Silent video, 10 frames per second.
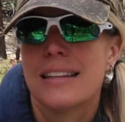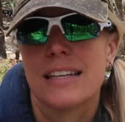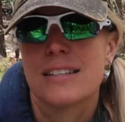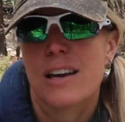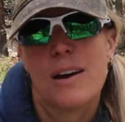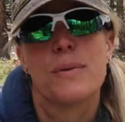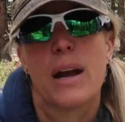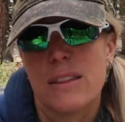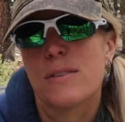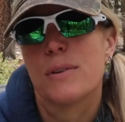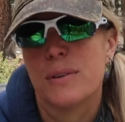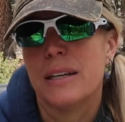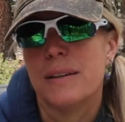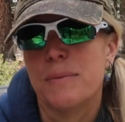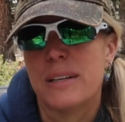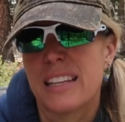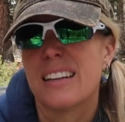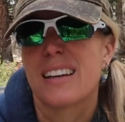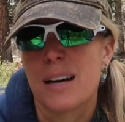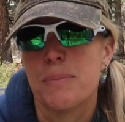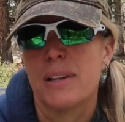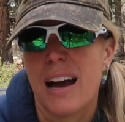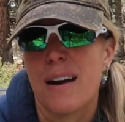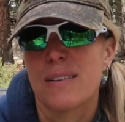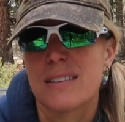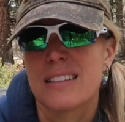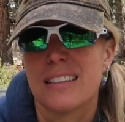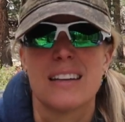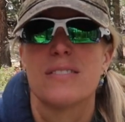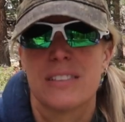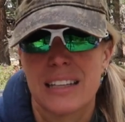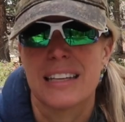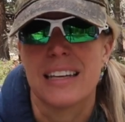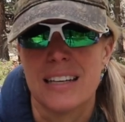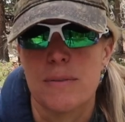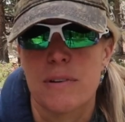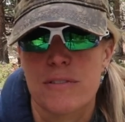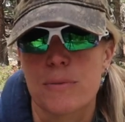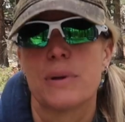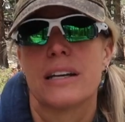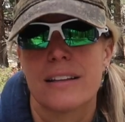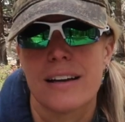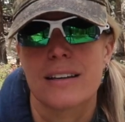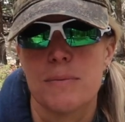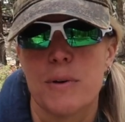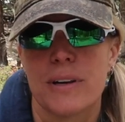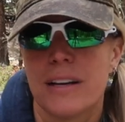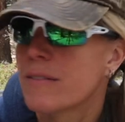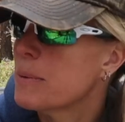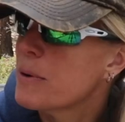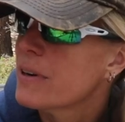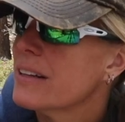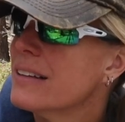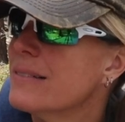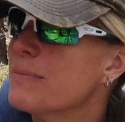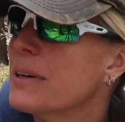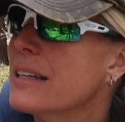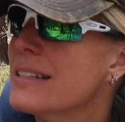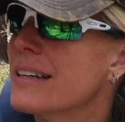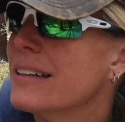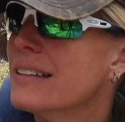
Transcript: things go right through him within a couple hours, and I don't feel like getting up at 3 o'clock in the morning every morning. But